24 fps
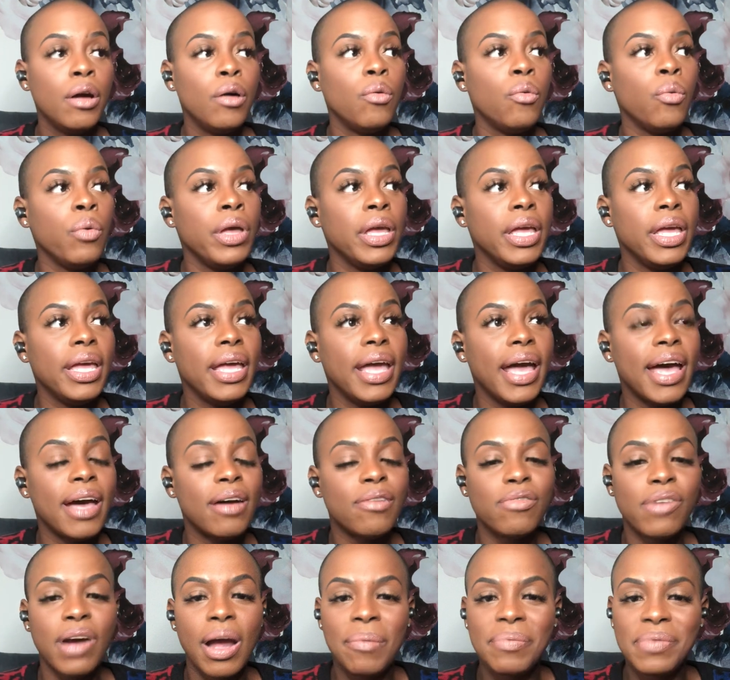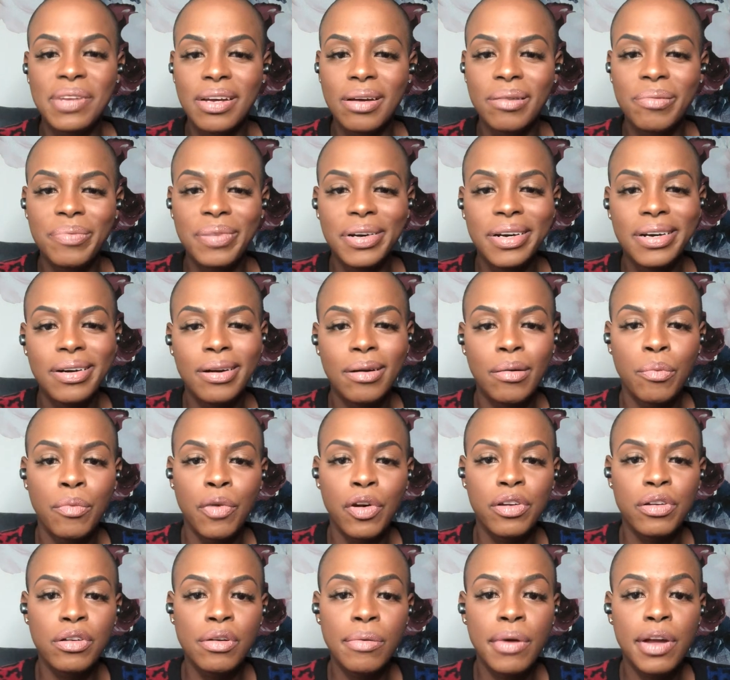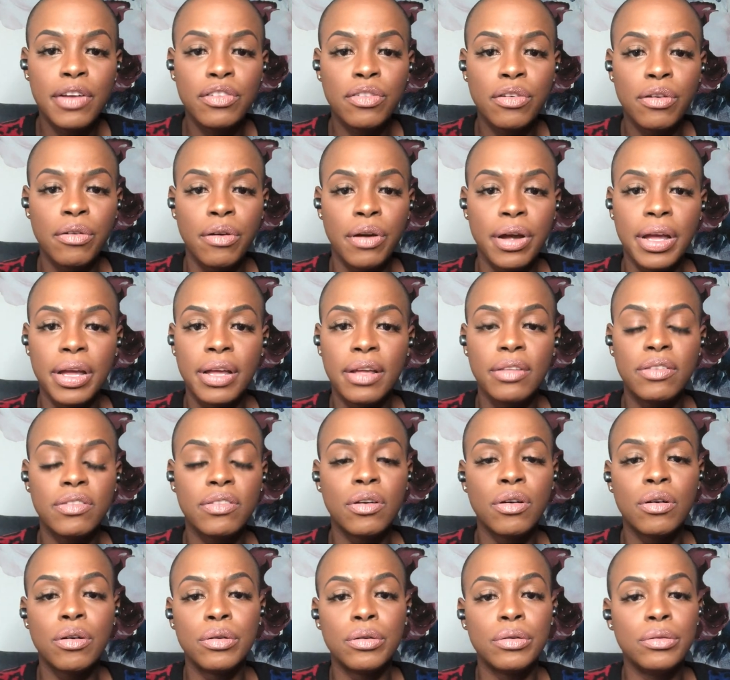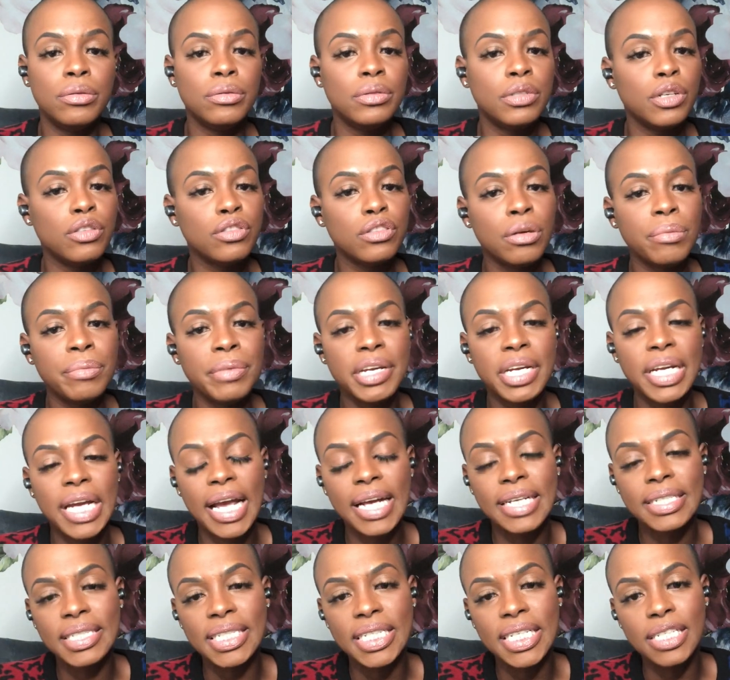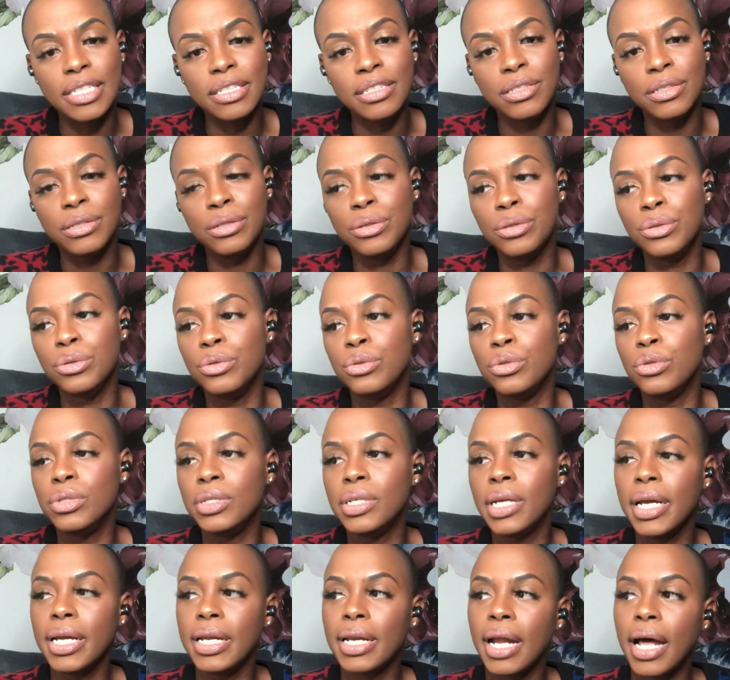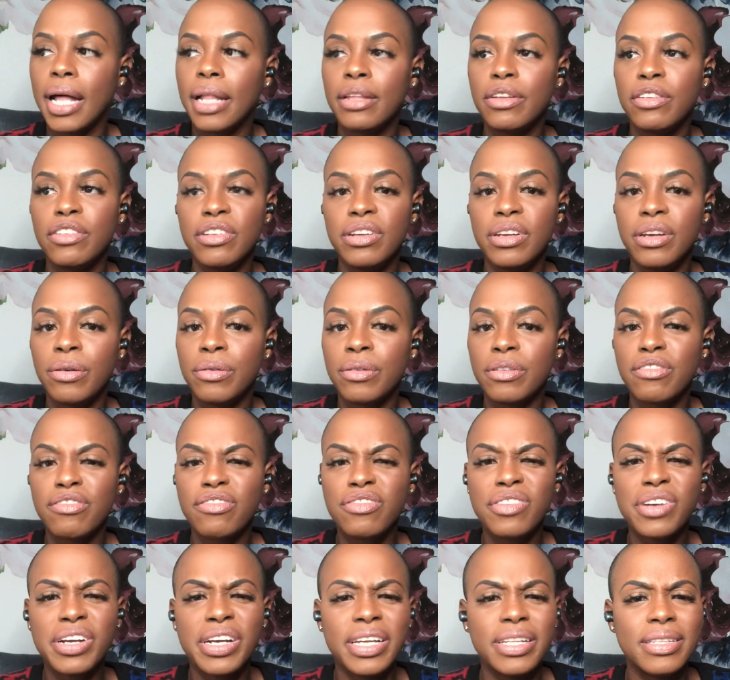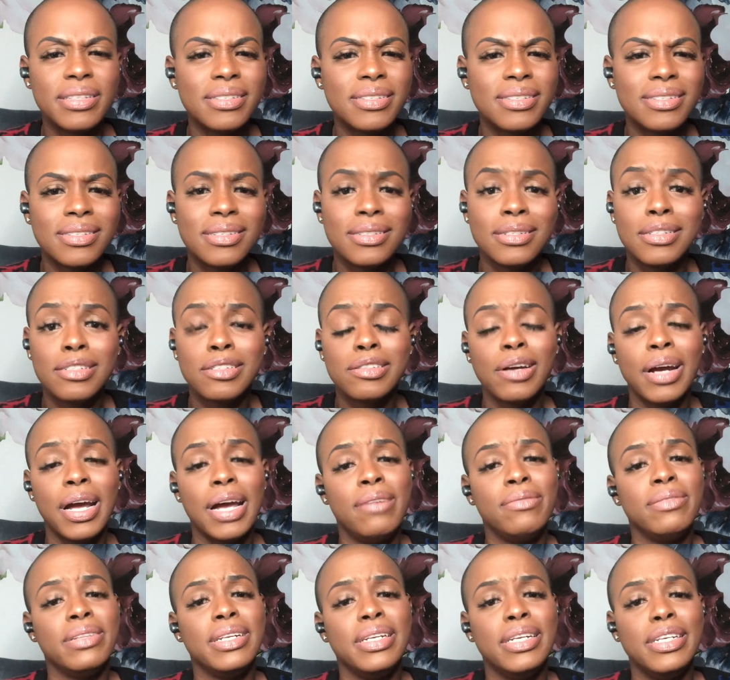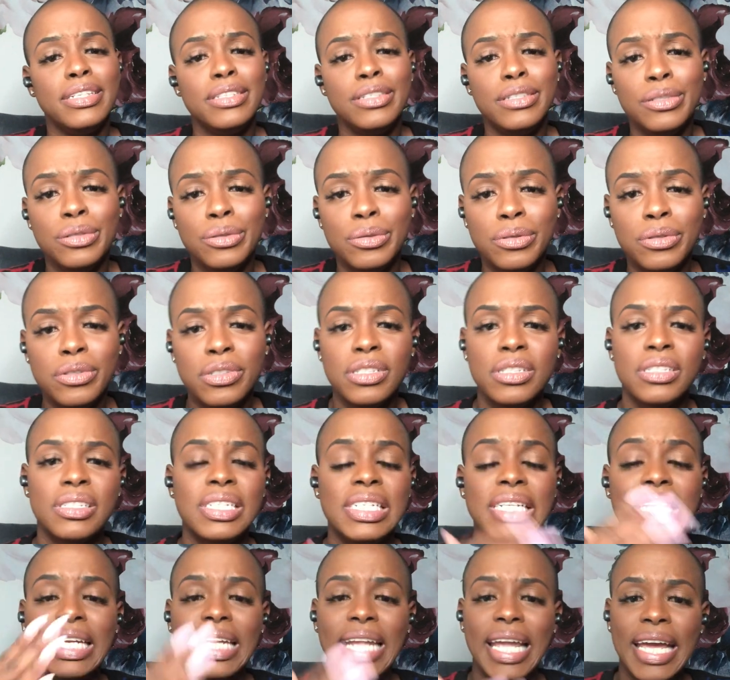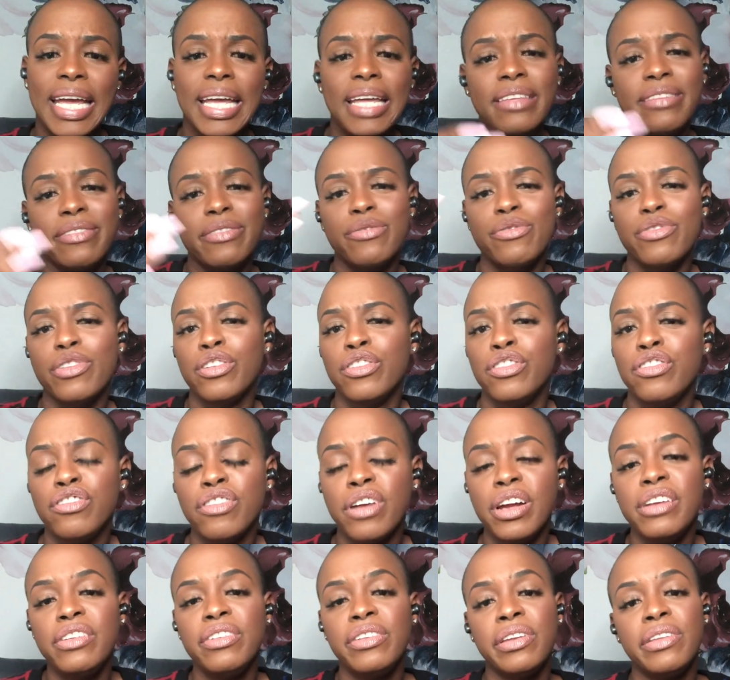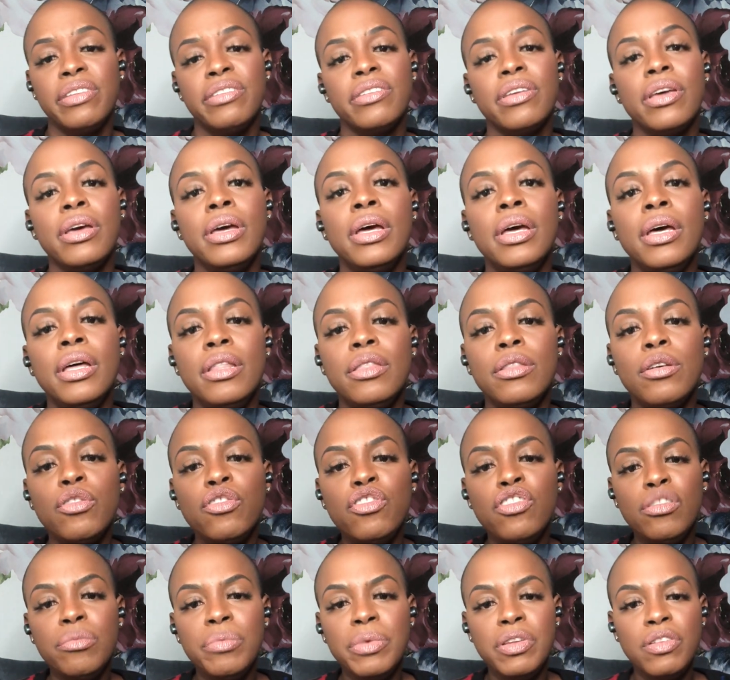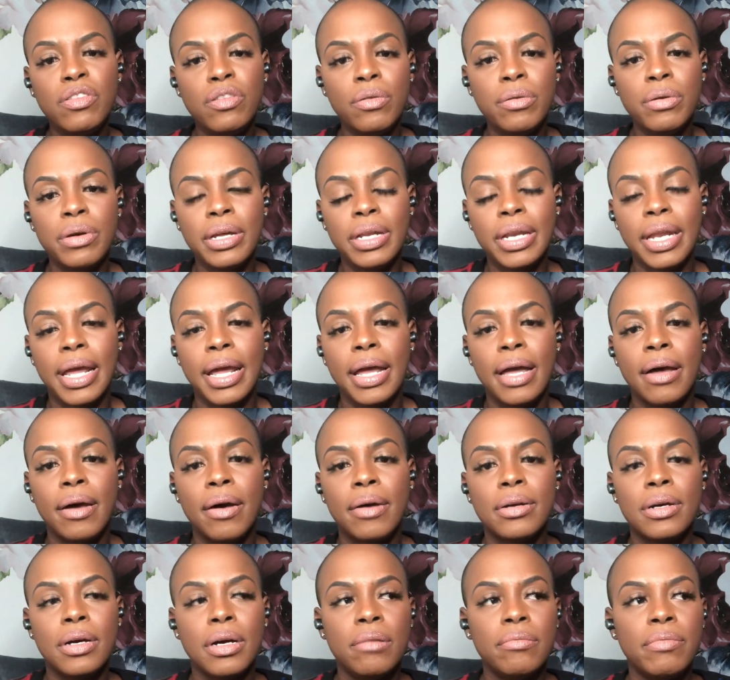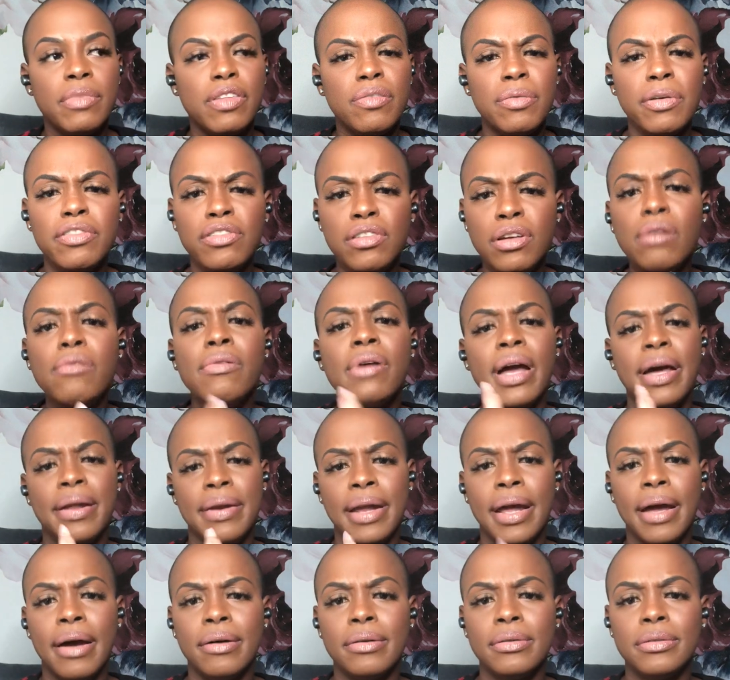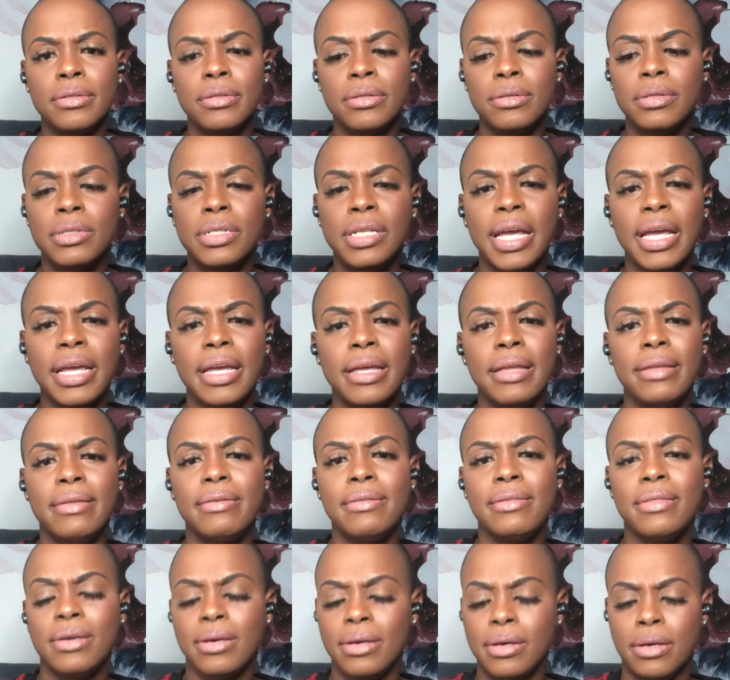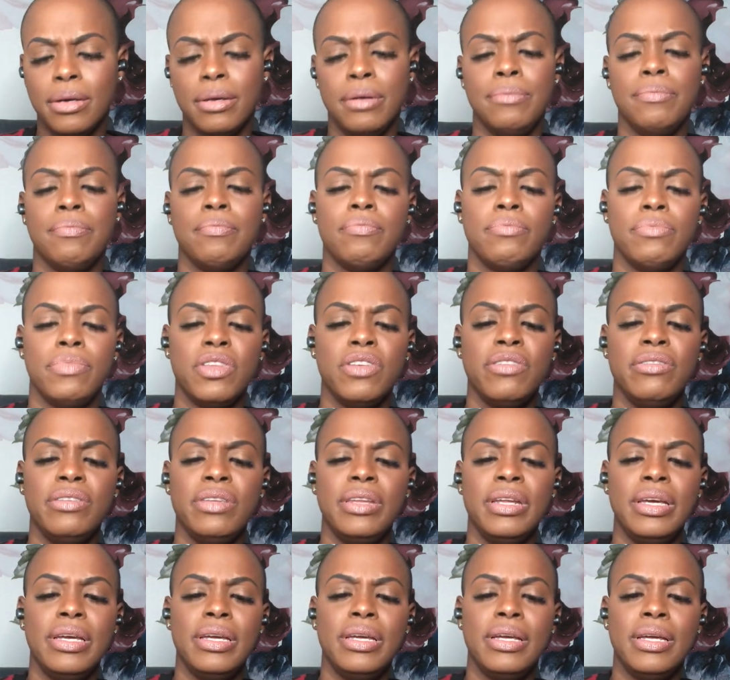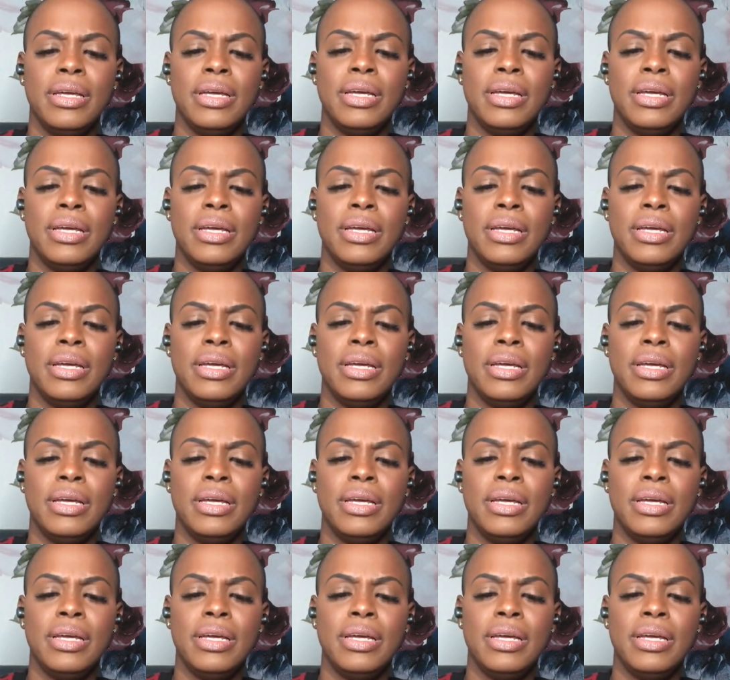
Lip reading: We have wrapped up Mercury retrograde, so those communication issues, technology on the fritz, traveling issues, just delays and frustrations, those should be slowing down, especially around now. So today is what's today?